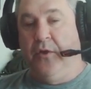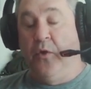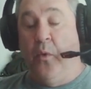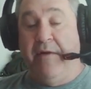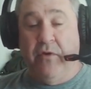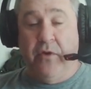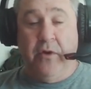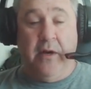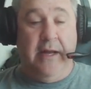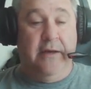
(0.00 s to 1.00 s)

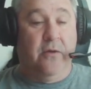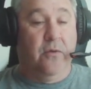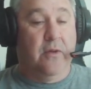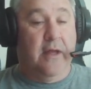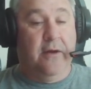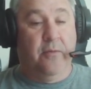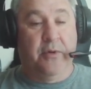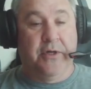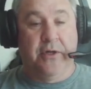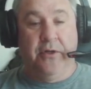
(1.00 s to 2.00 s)
quiver. I don't
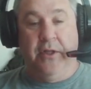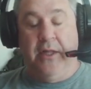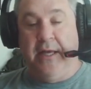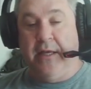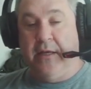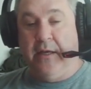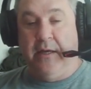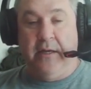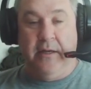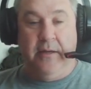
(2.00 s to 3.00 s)
particularly like.
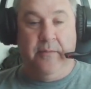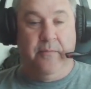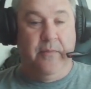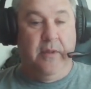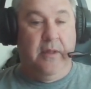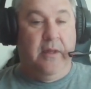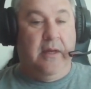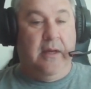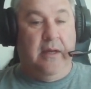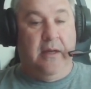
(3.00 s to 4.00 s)

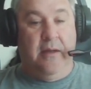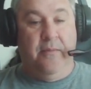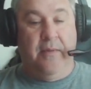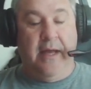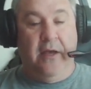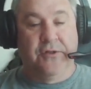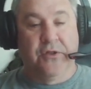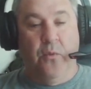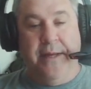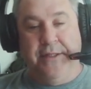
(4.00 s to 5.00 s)
I
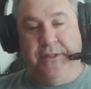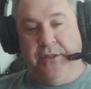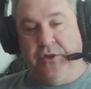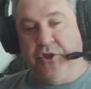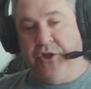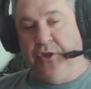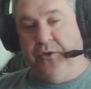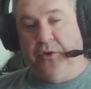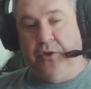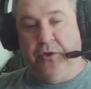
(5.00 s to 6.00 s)
also went into the shield
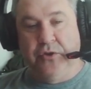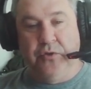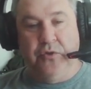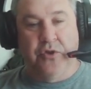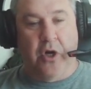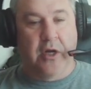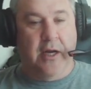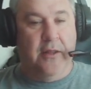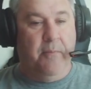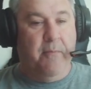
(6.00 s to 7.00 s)
a little too dark
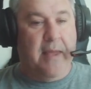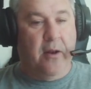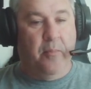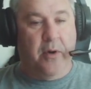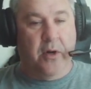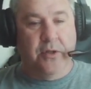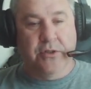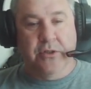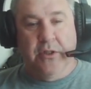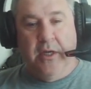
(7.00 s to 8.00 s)
on the metal
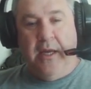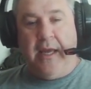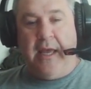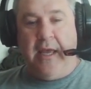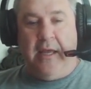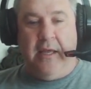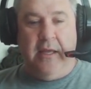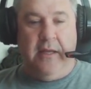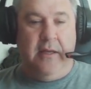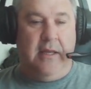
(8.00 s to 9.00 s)
parts,
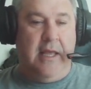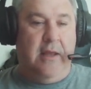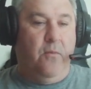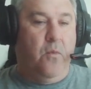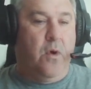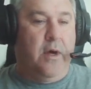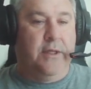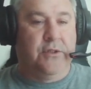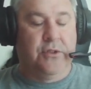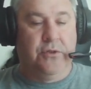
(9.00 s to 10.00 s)
and
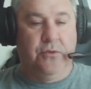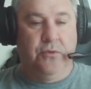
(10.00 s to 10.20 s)
wanted to